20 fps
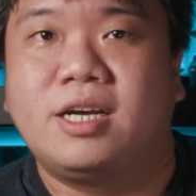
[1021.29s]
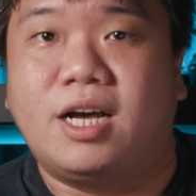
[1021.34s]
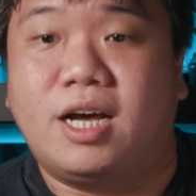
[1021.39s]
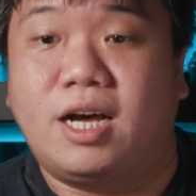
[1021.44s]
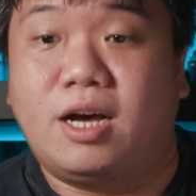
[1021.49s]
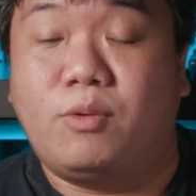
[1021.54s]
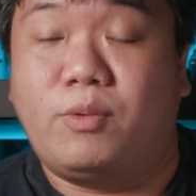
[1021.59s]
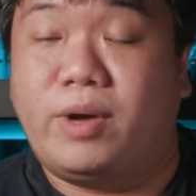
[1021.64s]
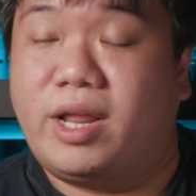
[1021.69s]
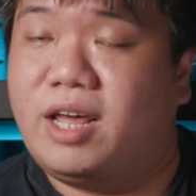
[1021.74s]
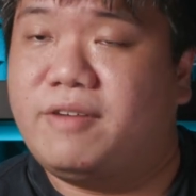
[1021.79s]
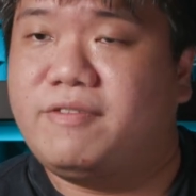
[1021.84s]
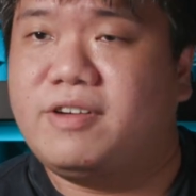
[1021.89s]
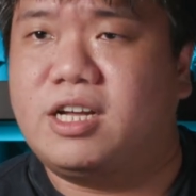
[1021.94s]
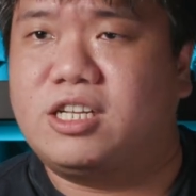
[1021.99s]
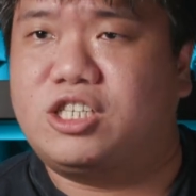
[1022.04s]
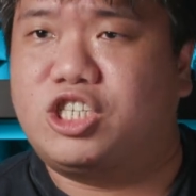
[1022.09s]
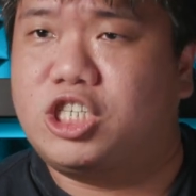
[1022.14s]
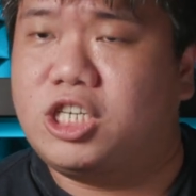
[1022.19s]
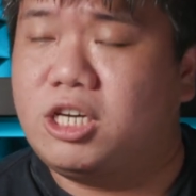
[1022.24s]
Uh, whenever
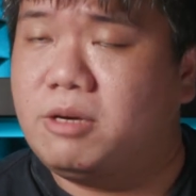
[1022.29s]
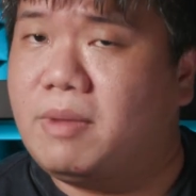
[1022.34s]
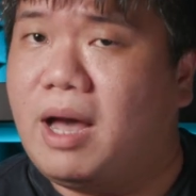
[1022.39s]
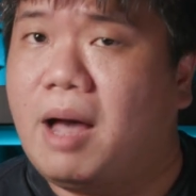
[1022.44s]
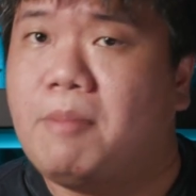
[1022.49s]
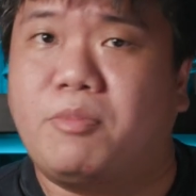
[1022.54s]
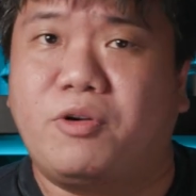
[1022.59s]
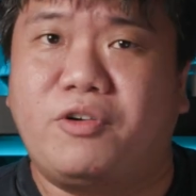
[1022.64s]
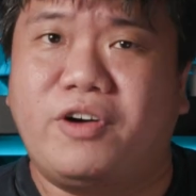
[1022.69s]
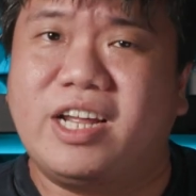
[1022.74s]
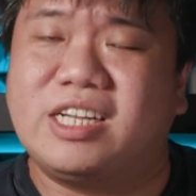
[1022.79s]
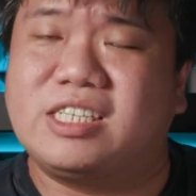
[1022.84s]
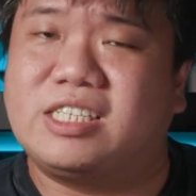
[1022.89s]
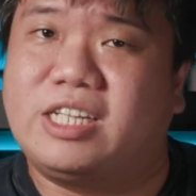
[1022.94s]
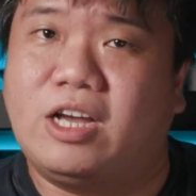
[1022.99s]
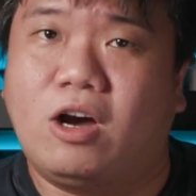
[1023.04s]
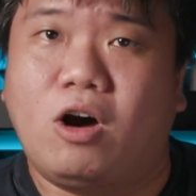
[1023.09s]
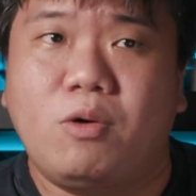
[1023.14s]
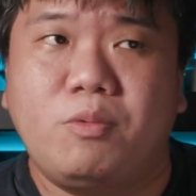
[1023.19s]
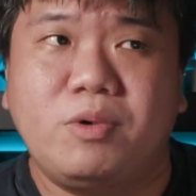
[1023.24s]
a chip upgrades,
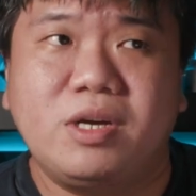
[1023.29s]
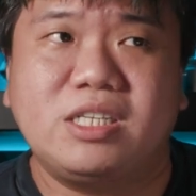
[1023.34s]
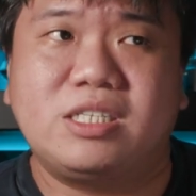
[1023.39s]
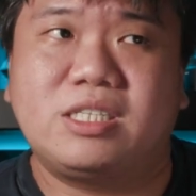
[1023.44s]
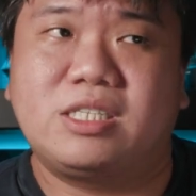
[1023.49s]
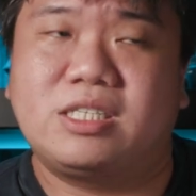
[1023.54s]
they always